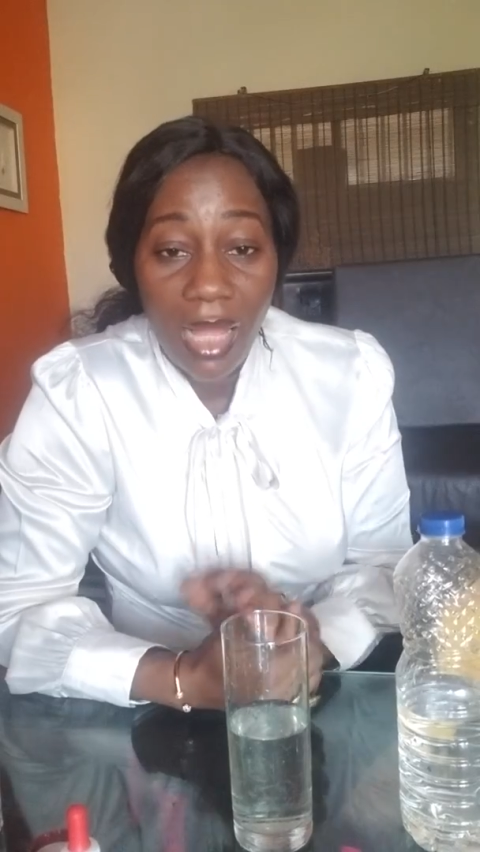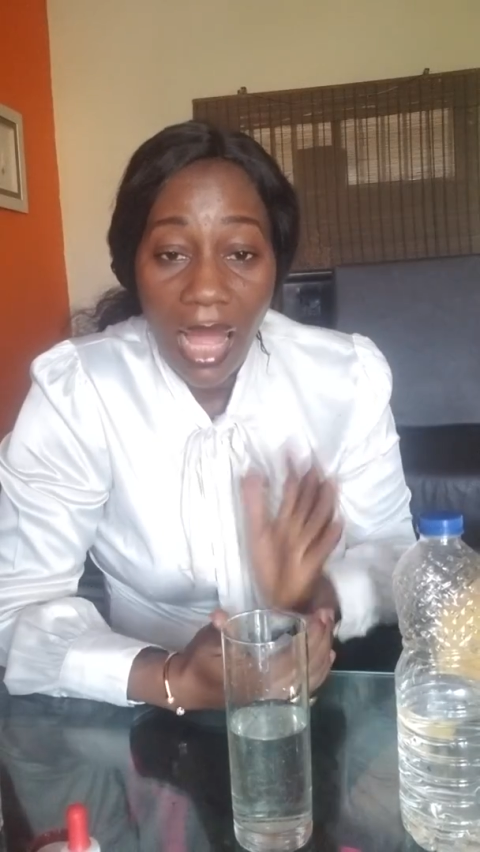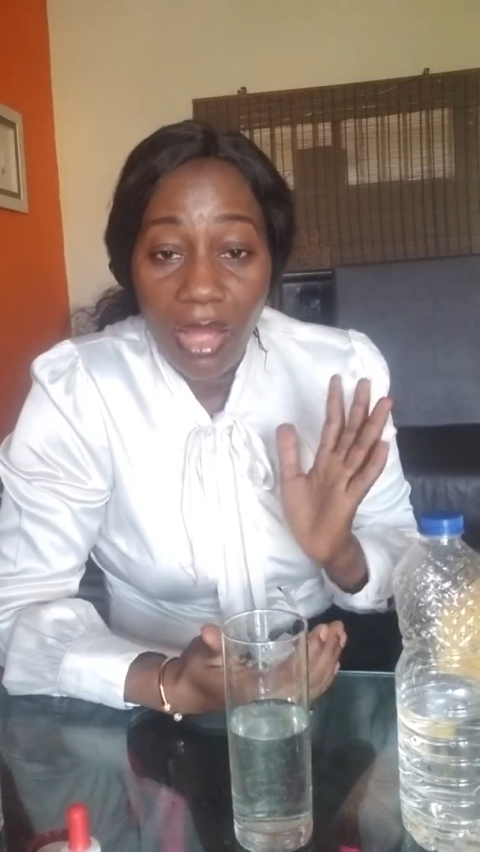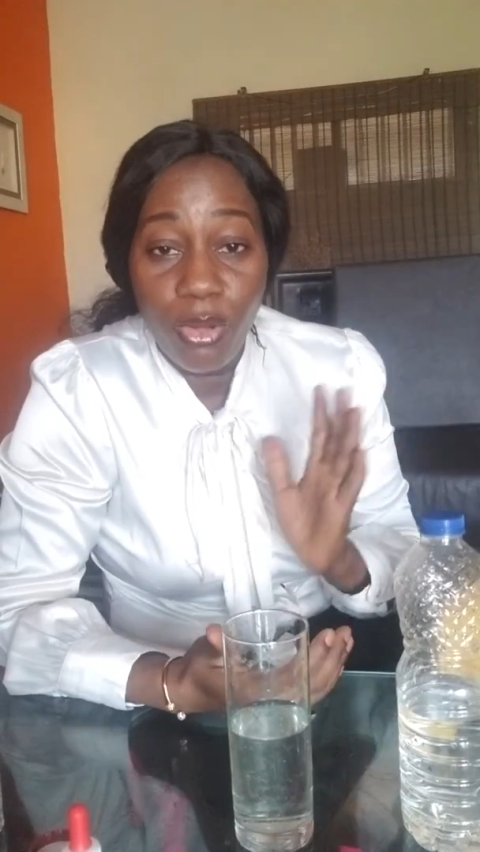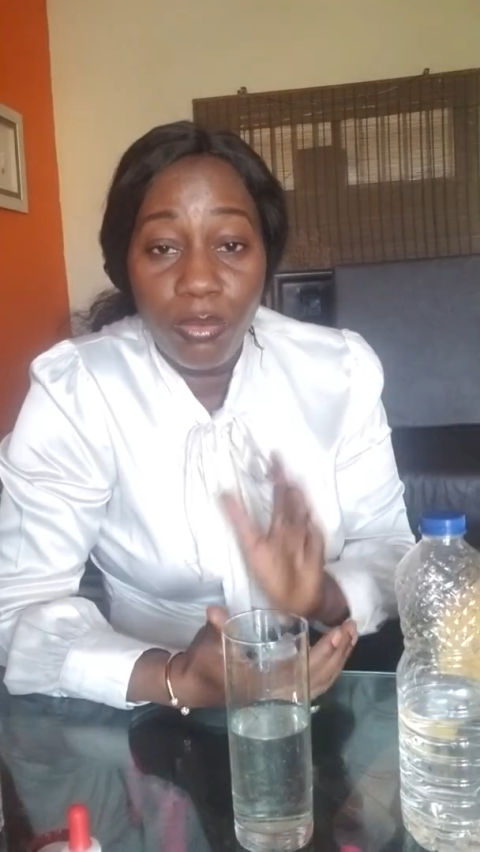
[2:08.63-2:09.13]

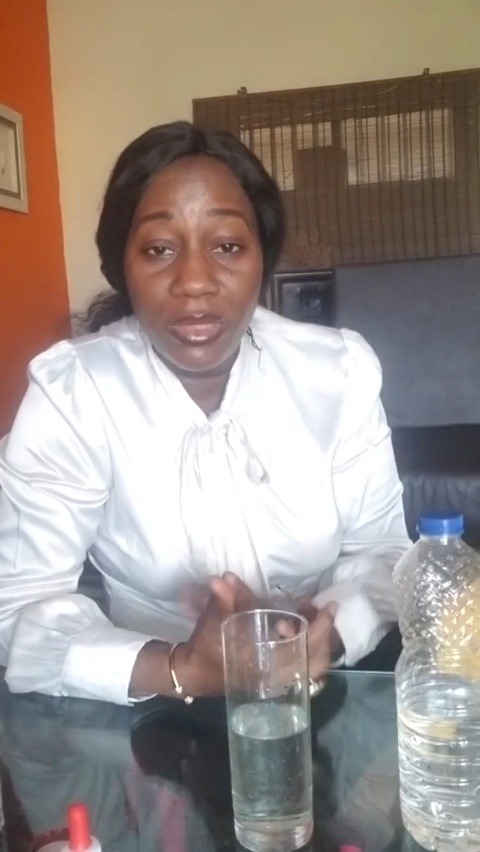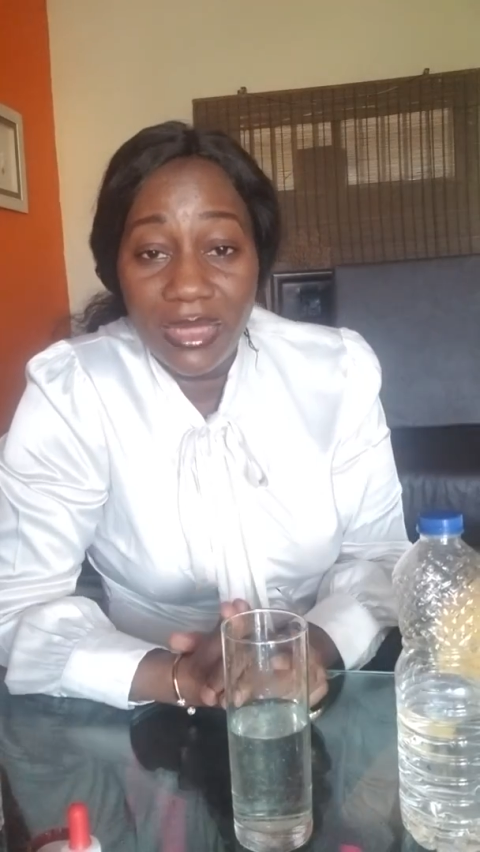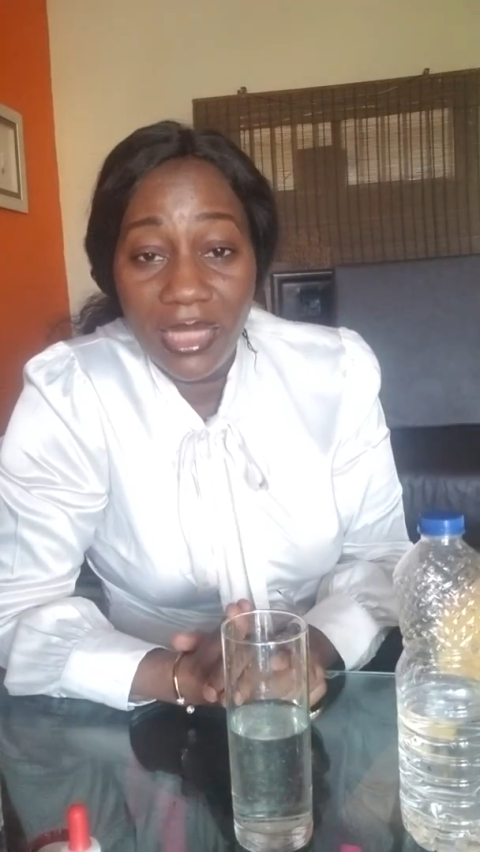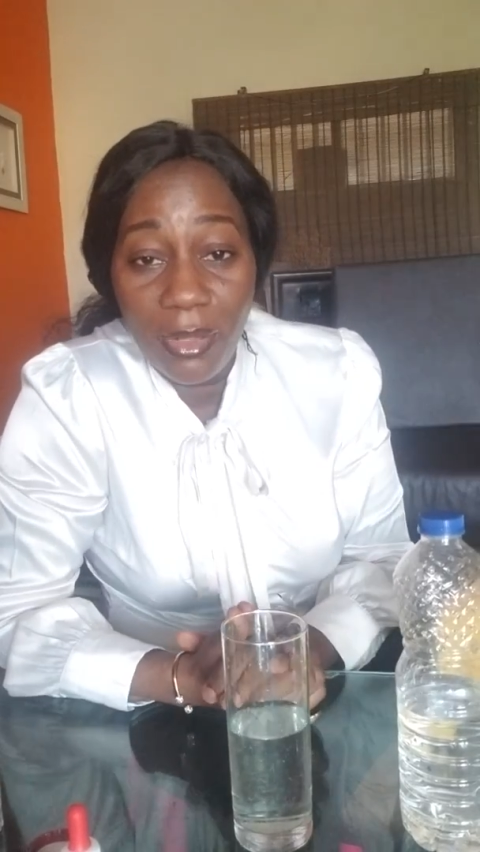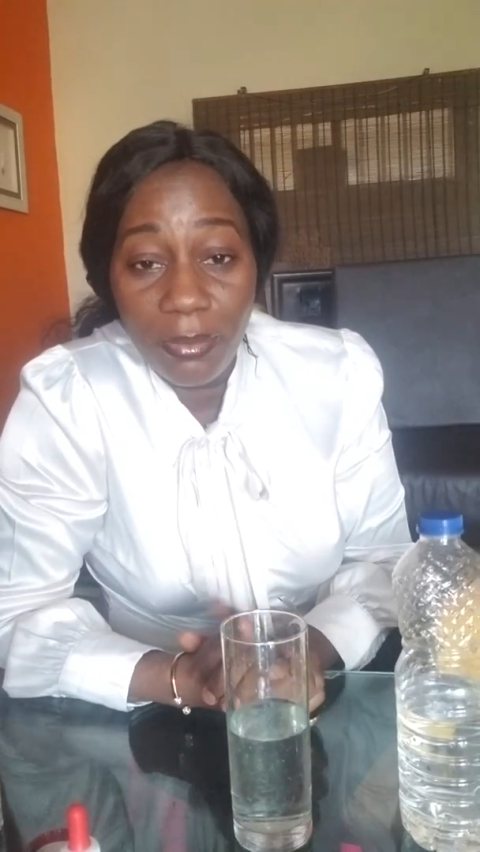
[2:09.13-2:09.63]
i hope this
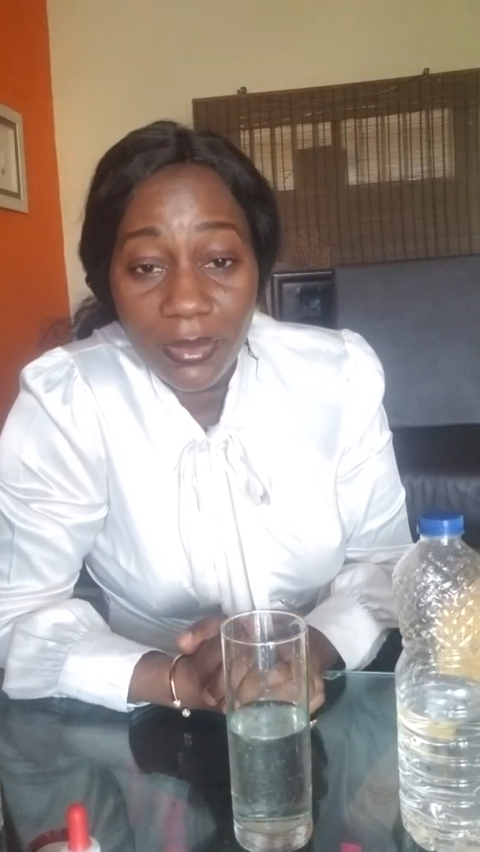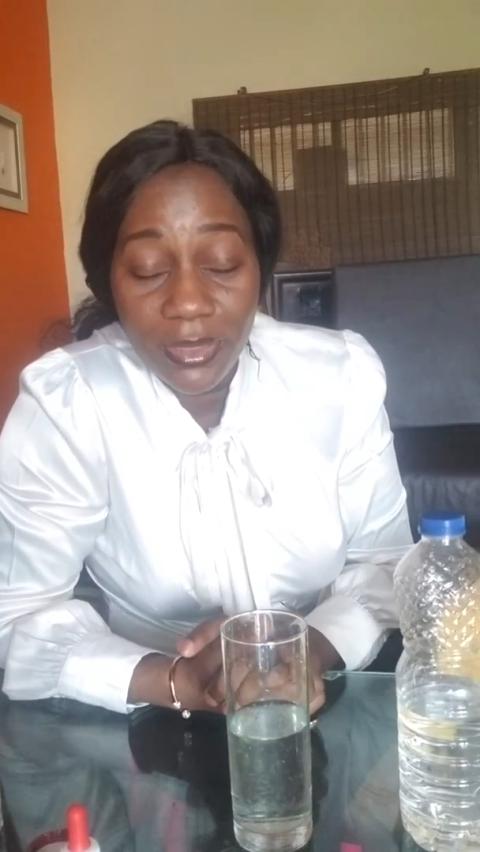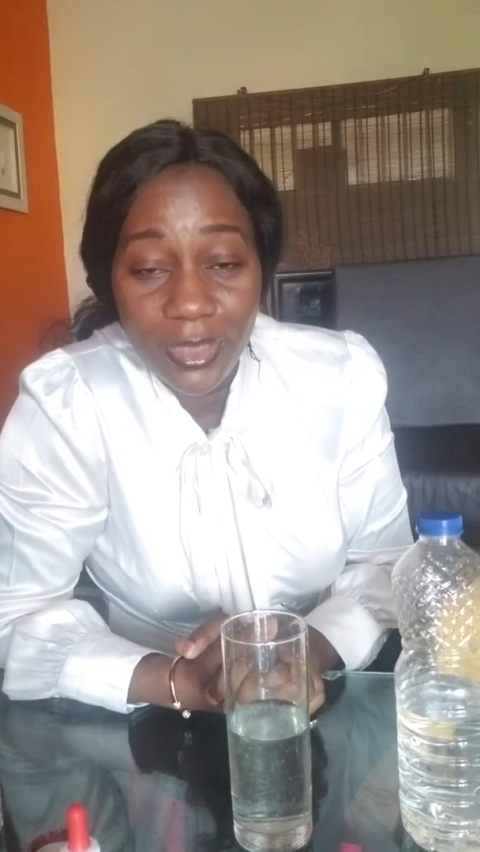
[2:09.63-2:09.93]
helps